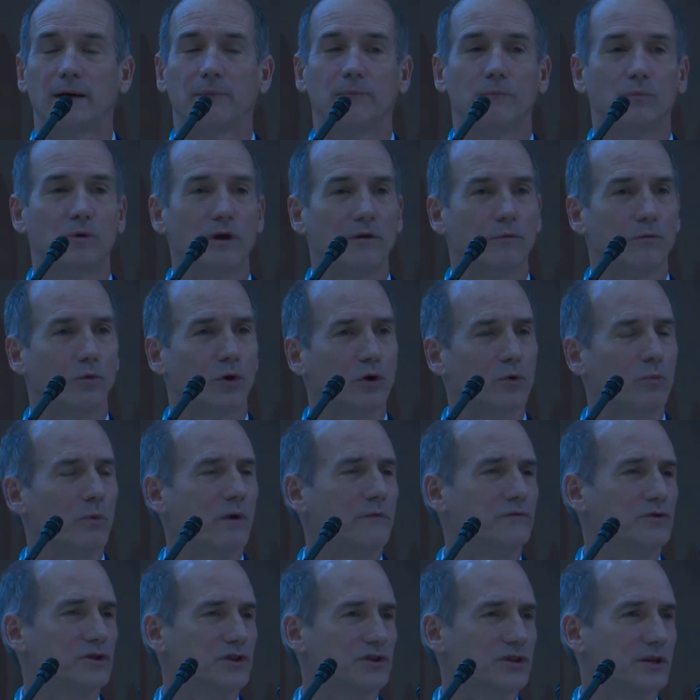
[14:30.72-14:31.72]

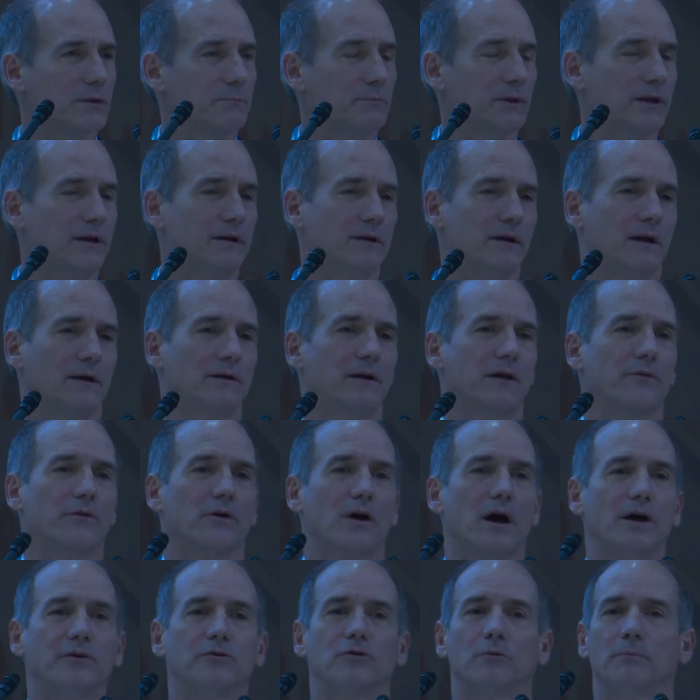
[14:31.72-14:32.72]
We've just completed another
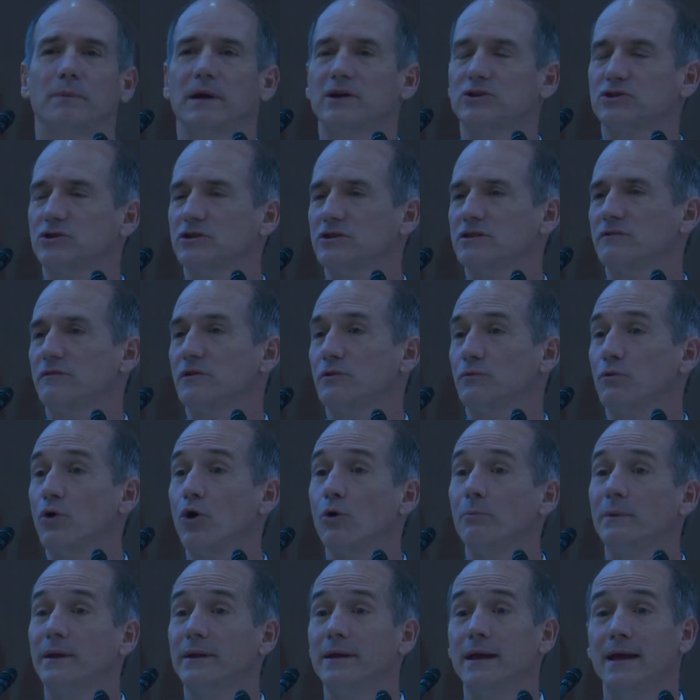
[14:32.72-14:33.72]
100 patients of
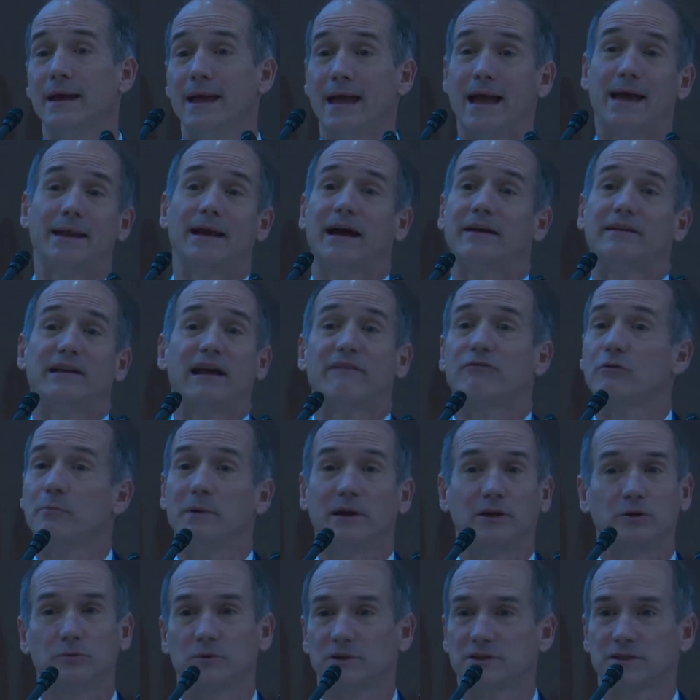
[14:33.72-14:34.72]
enrollment, and I'd never
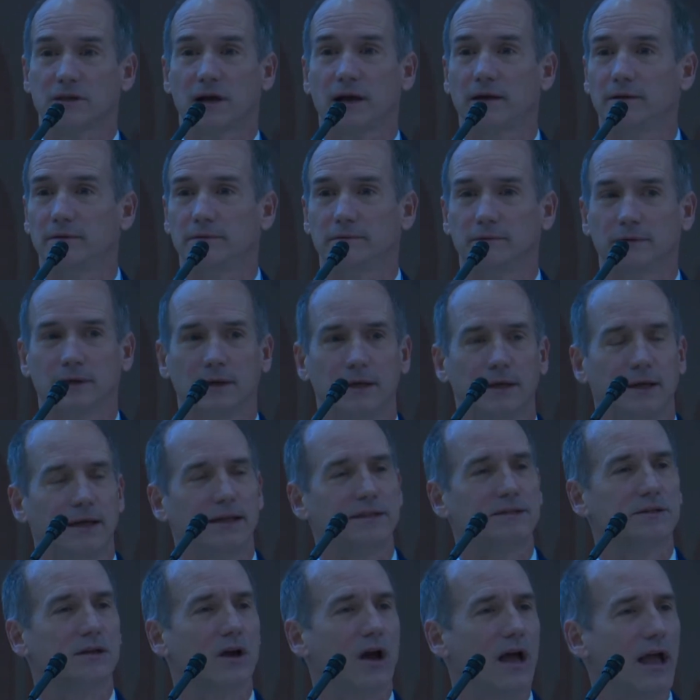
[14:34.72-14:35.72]
been to a site.
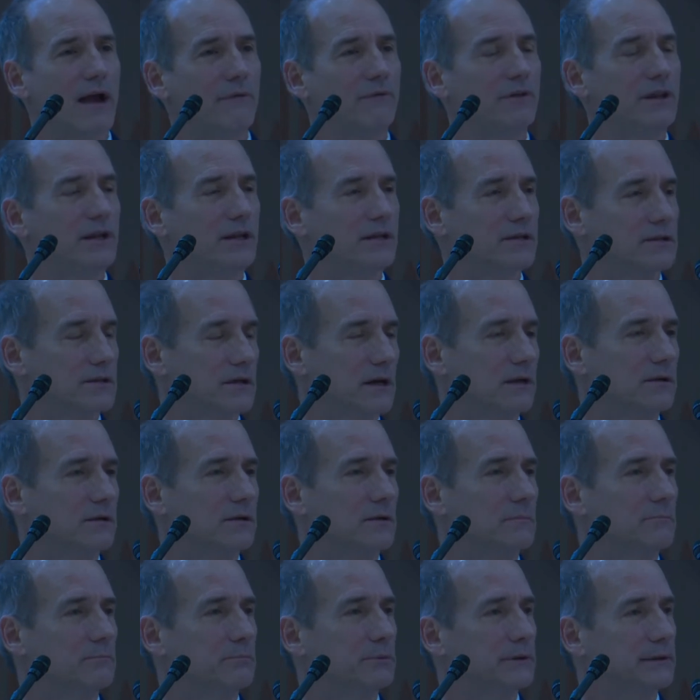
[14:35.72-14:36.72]
Everything is done
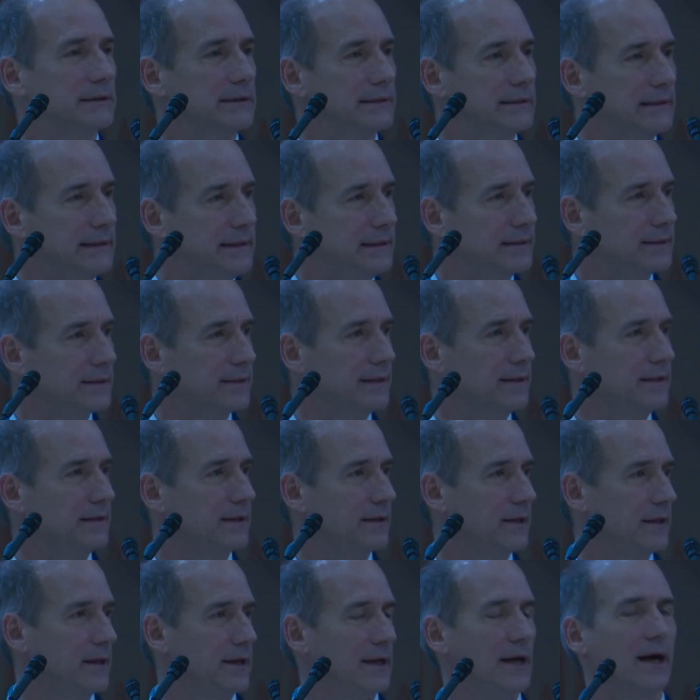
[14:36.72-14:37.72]
completely
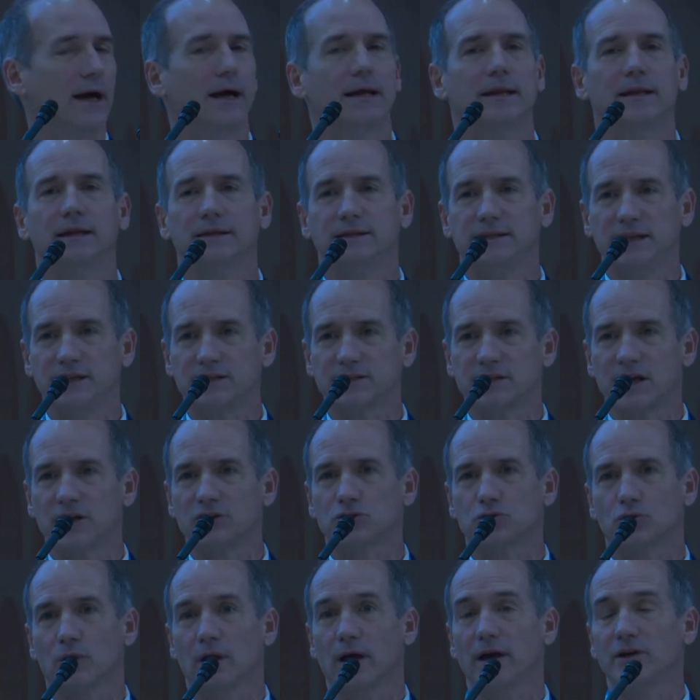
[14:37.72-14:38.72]
in a
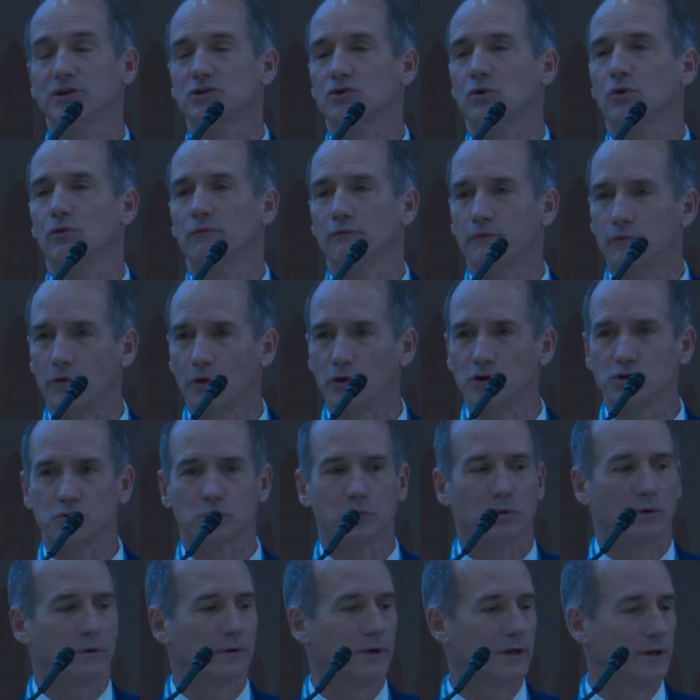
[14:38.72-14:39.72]
decentralized or
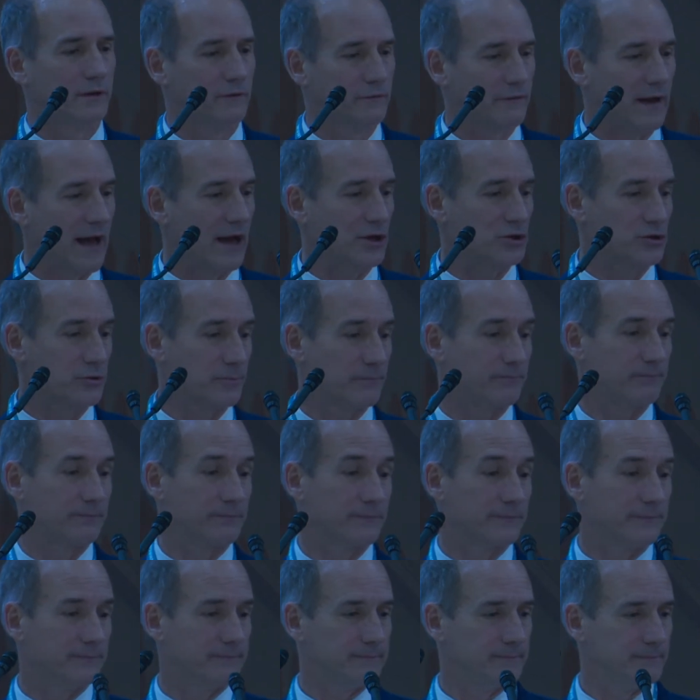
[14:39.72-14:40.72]
virtual fashion.
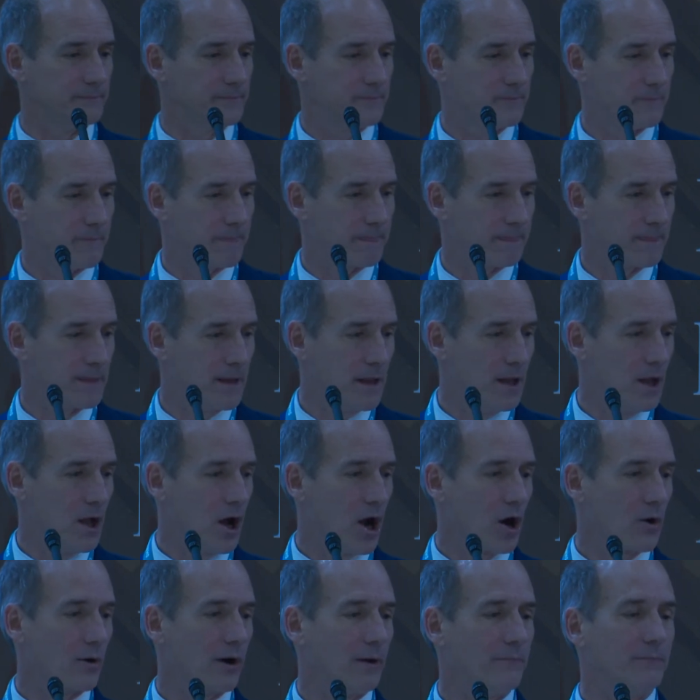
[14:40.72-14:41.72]

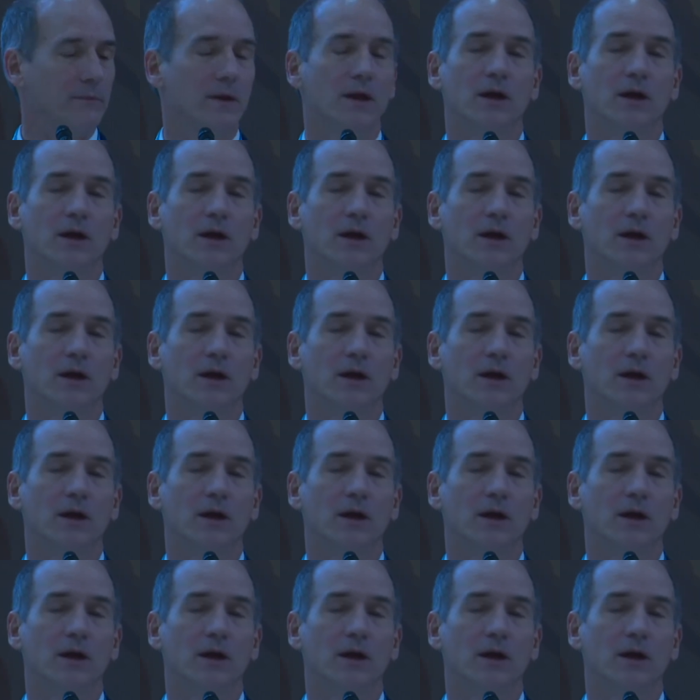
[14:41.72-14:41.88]
All right.